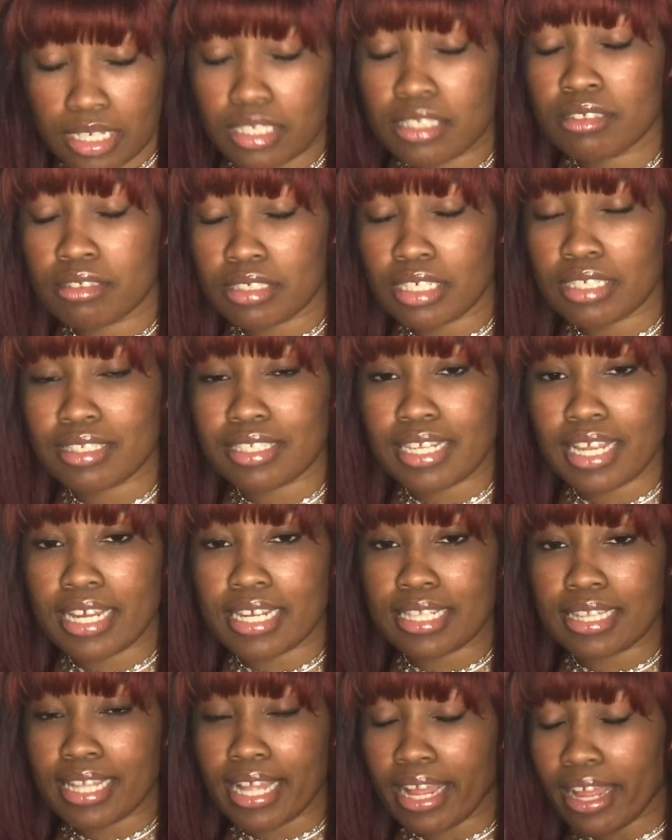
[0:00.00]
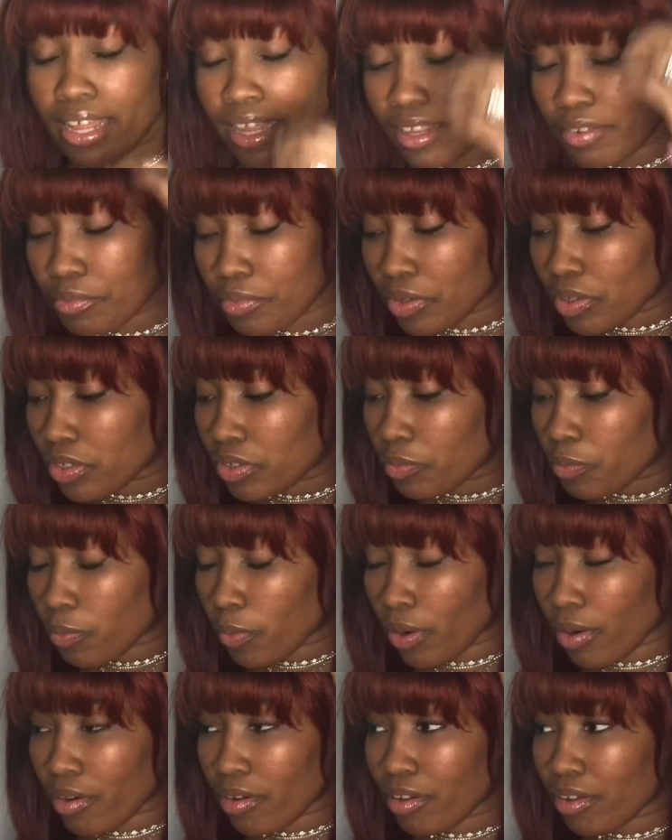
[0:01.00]
just take that in the
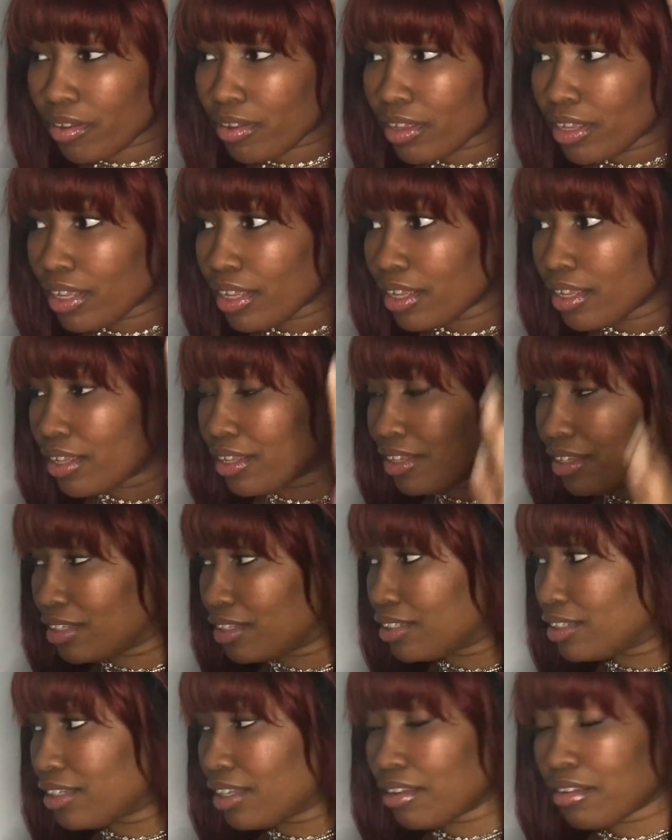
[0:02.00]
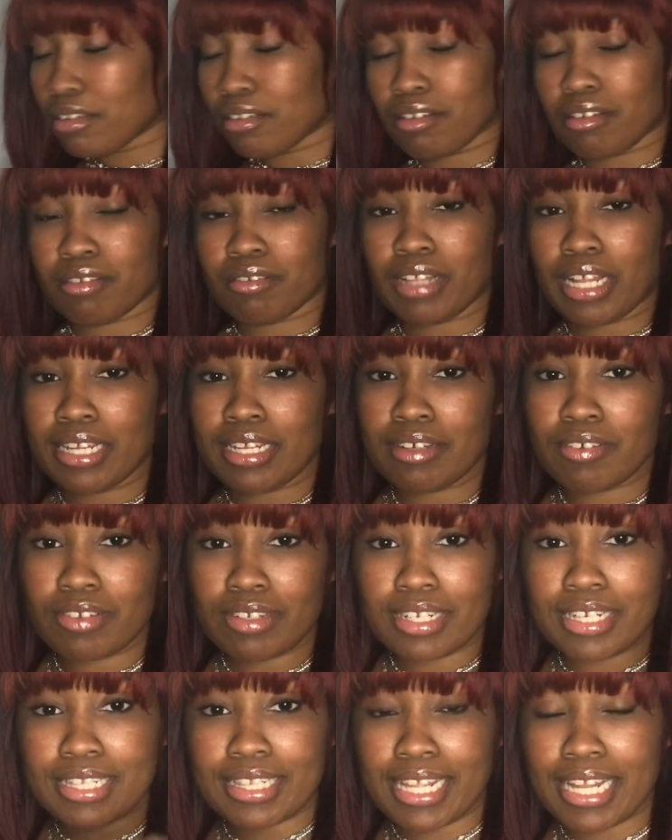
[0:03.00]
world. No, I ain't going to
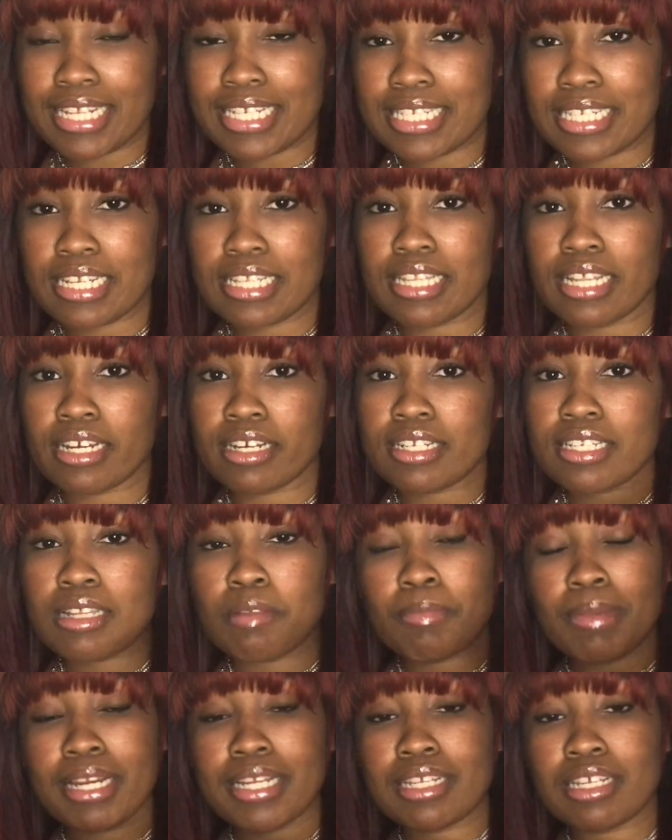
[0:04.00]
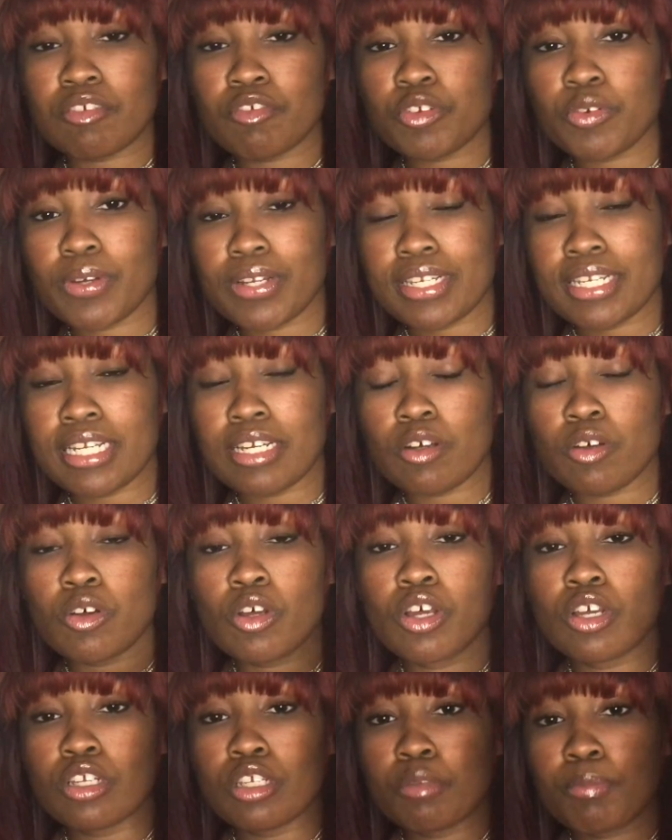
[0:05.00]
let that sit there. Somebody give you a deal,
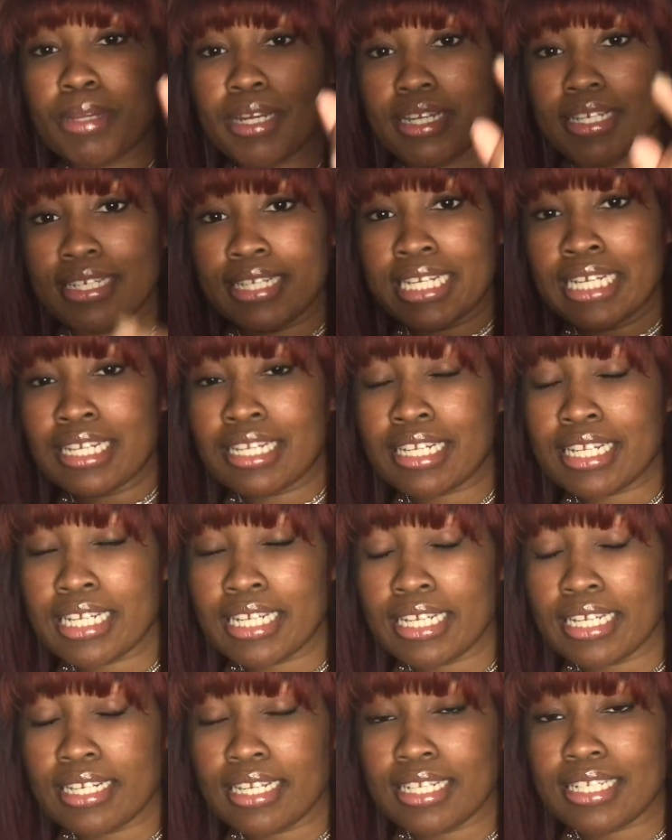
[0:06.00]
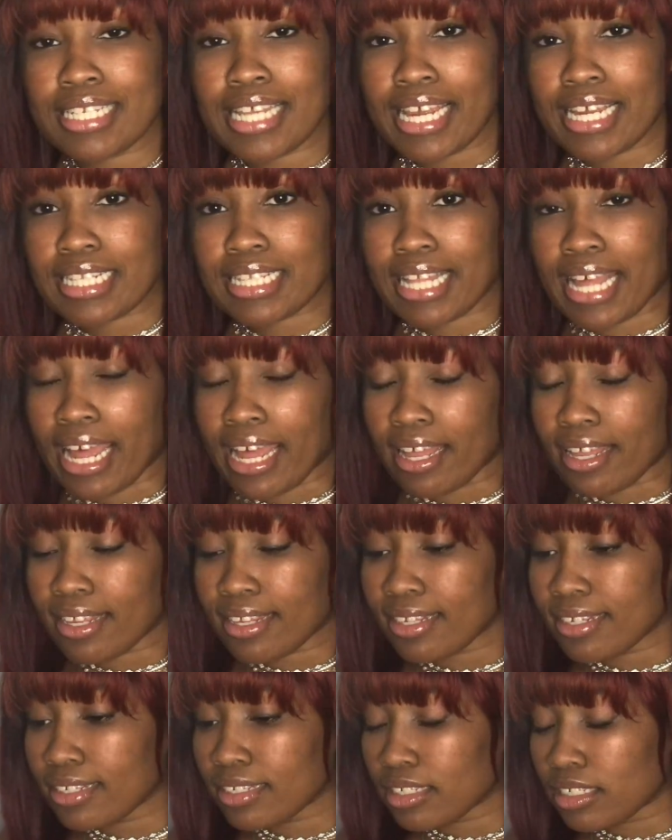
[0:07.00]
you better deal in and take that.
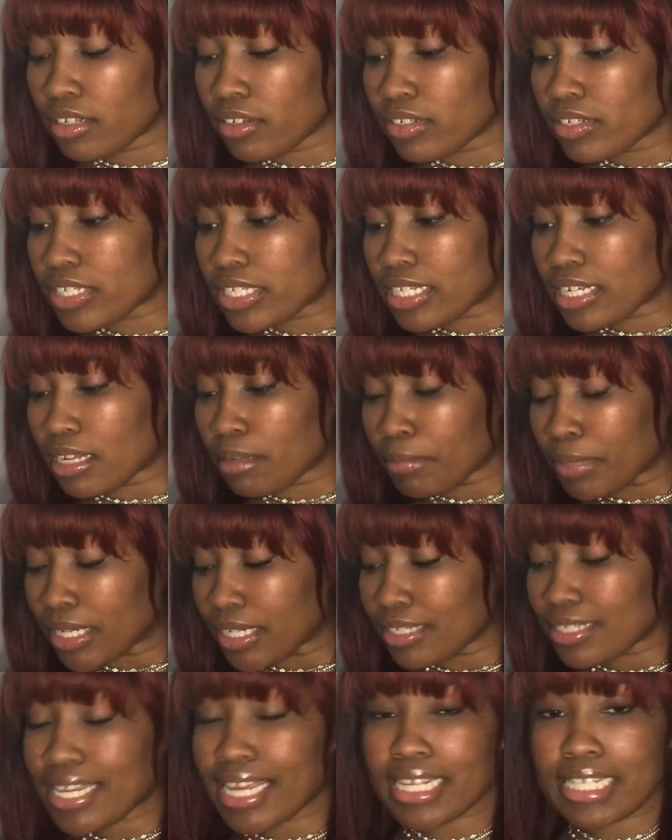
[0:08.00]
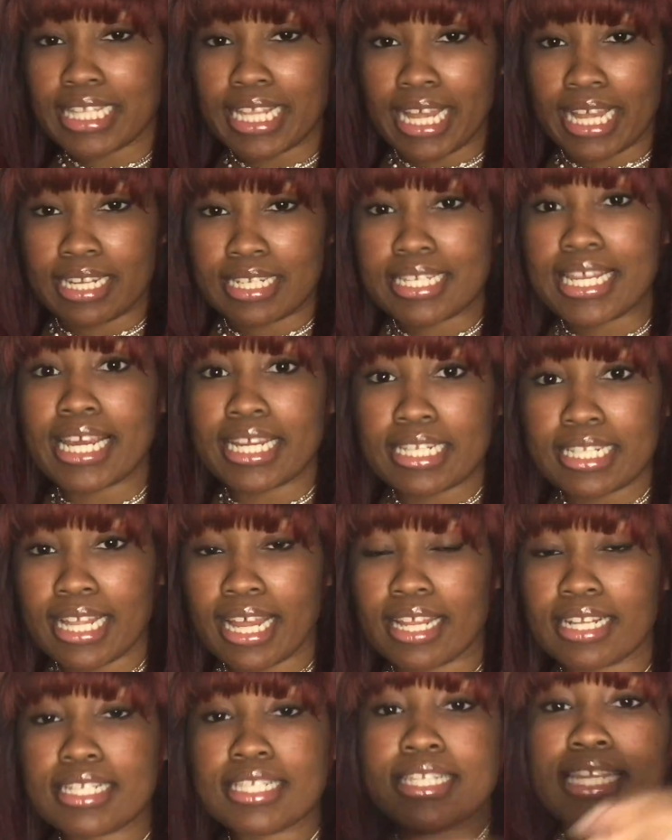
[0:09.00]
You understand me? Take that, take
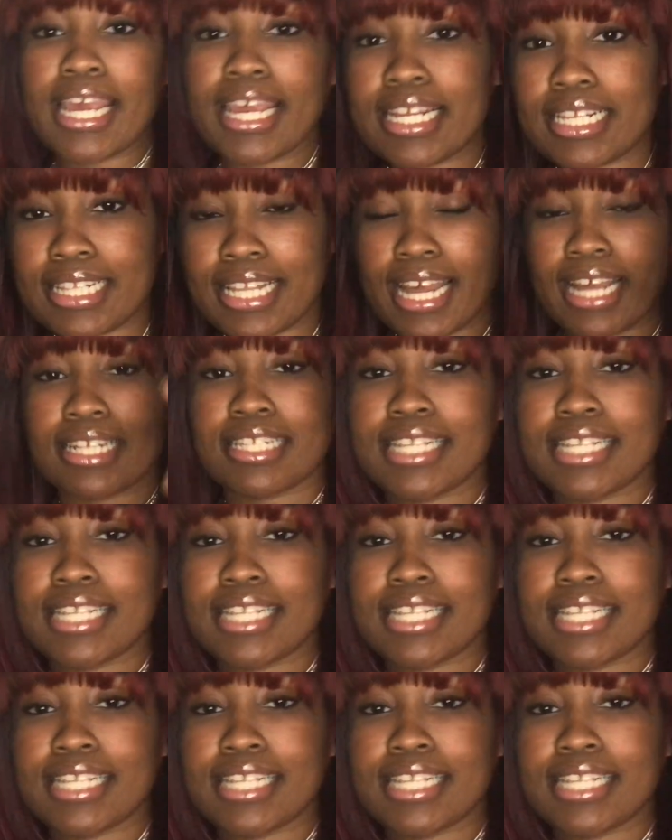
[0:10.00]
that, take that,